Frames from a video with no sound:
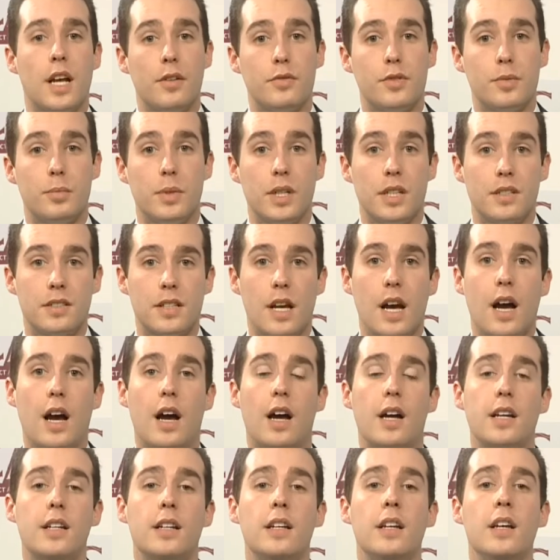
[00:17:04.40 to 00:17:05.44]
have to be as
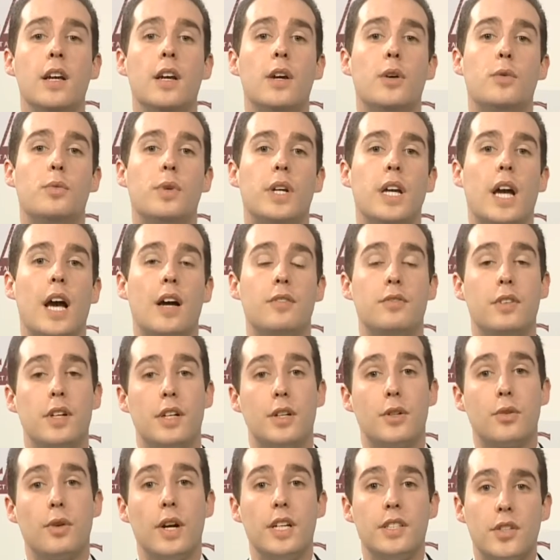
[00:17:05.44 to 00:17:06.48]
high. We have a
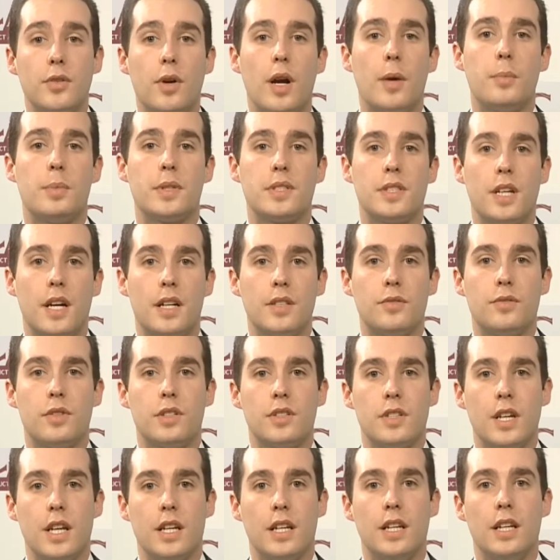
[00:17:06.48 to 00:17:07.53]
greater appetite
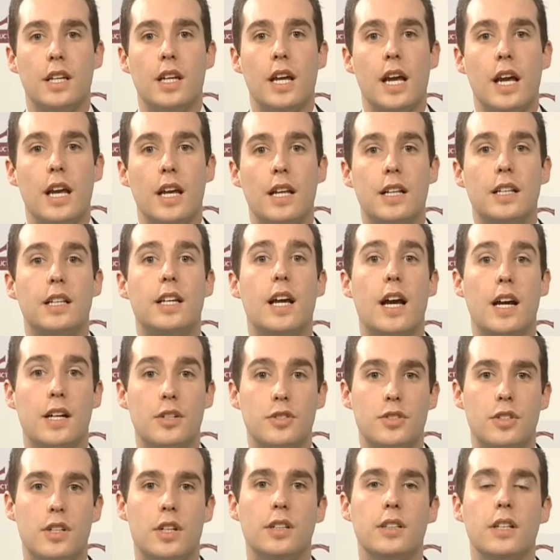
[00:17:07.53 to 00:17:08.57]
for taking early
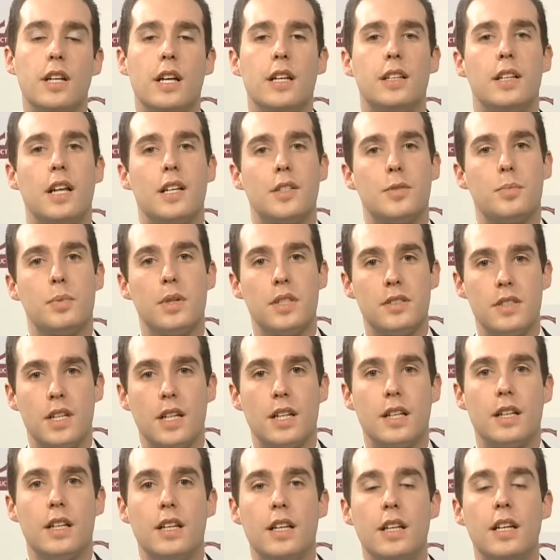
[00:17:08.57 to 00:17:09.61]
action, and that's
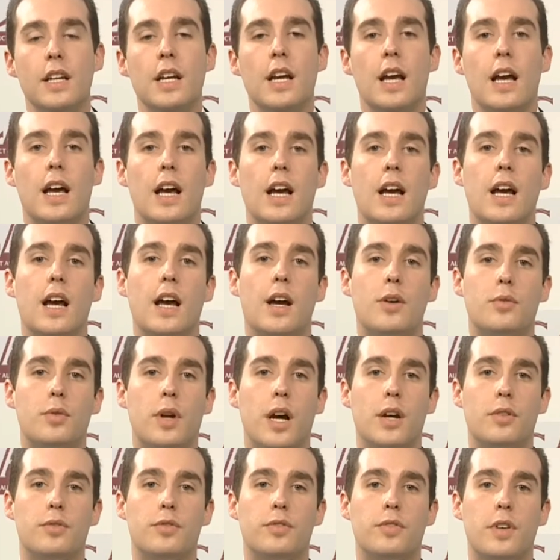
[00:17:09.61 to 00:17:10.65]
particularly
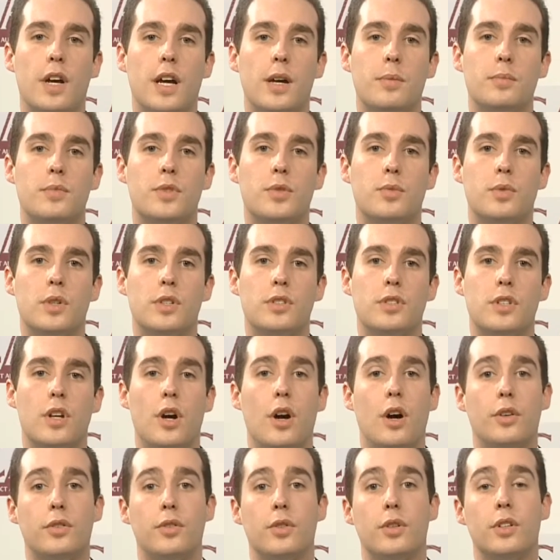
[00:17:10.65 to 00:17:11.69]
around firms which
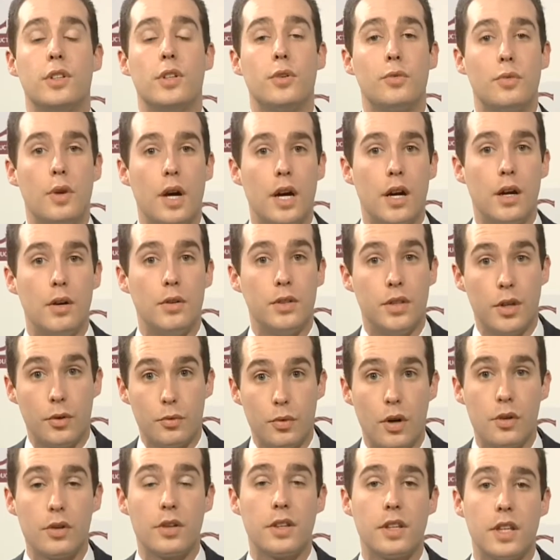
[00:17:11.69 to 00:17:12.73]
are doing the
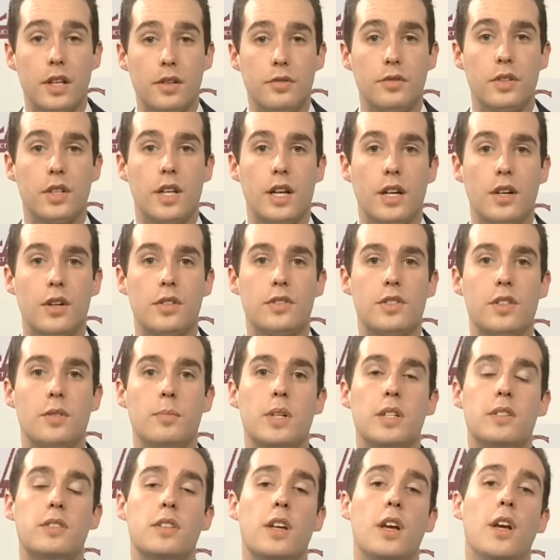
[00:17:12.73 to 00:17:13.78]
wrong thing for their
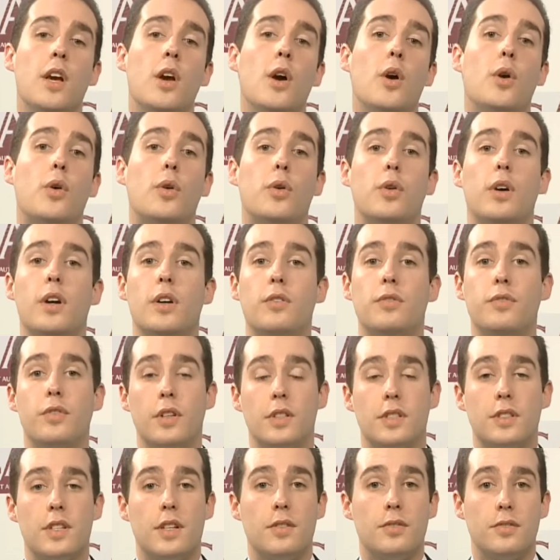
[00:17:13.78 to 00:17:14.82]
customers, or if
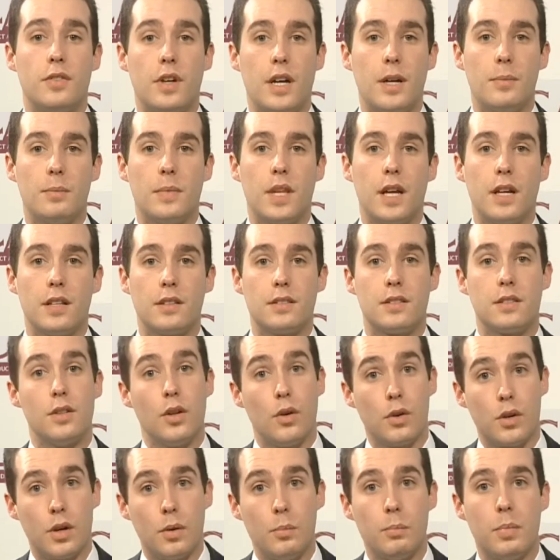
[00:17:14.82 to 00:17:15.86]
it's a firm that's
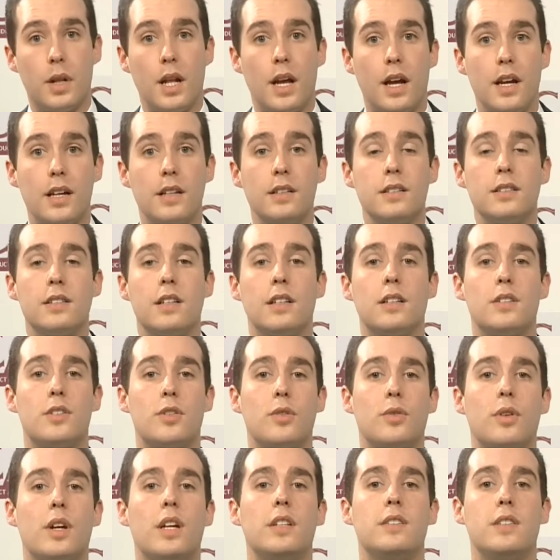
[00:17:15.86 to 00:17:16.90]
non-compliant and
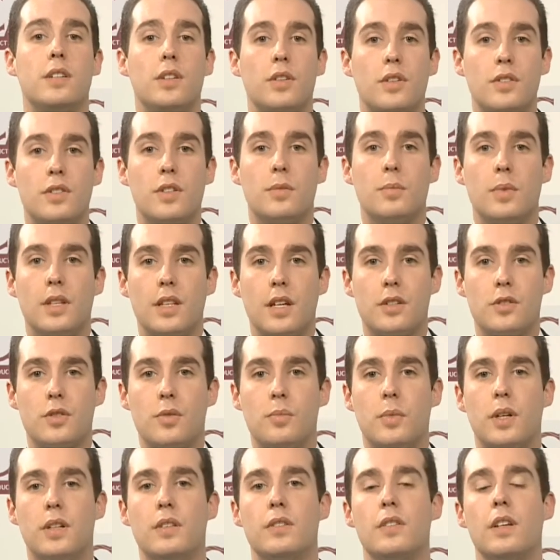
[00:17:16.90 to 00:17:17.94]
it's creating customer
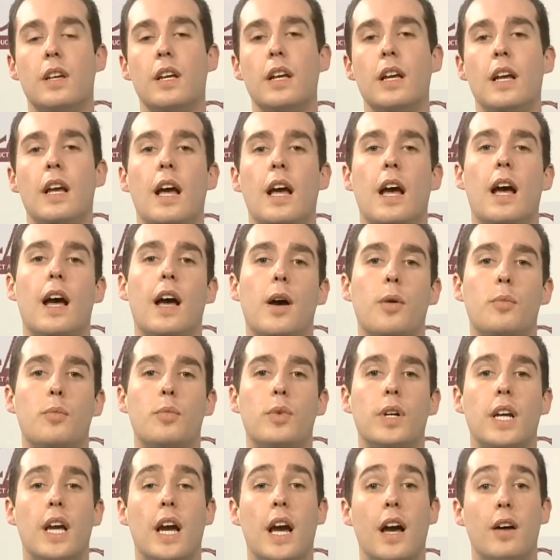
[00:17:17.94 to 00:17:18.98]
detriment.
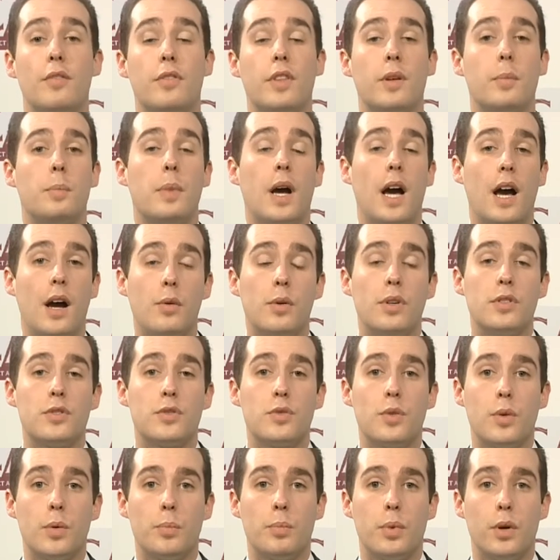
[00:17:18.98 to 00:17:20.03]
We have the
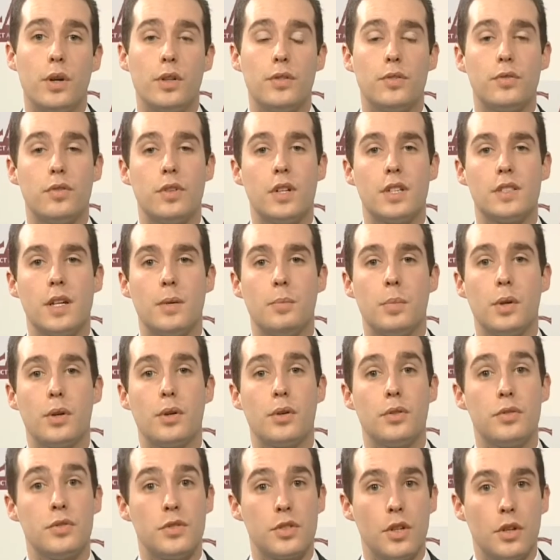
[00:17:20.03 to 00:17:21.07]
powers to appoint, for example,
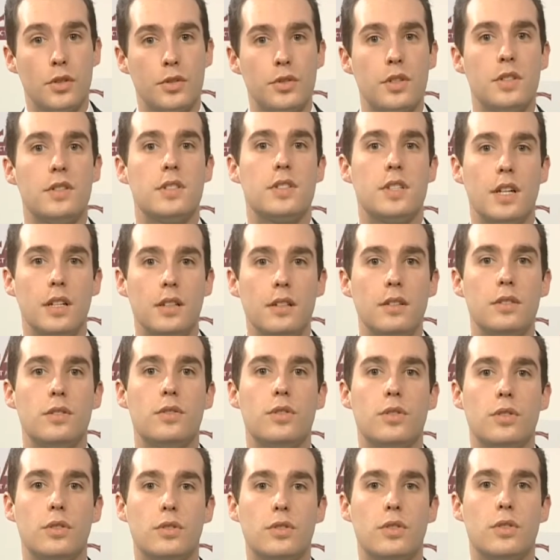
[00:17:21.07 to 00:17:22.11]
consultants
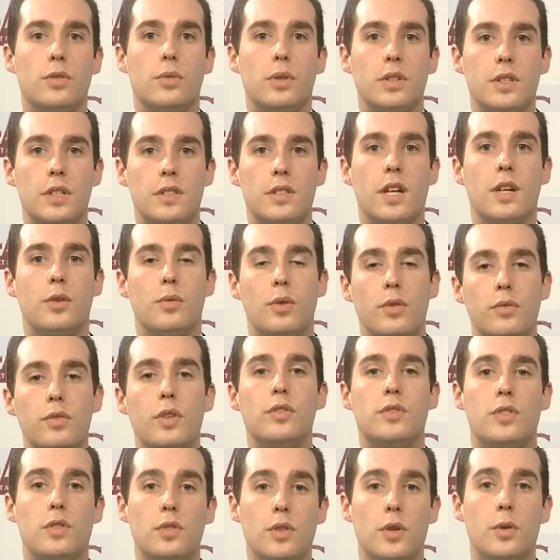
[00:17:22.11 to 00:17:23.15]
to undertake
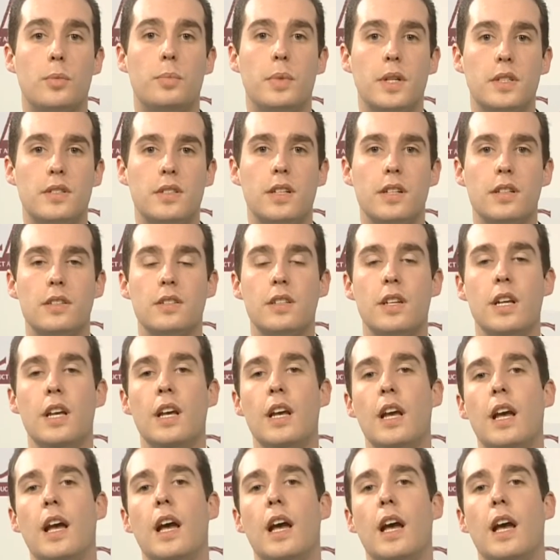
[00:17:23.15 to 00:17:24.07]
reviews of your business.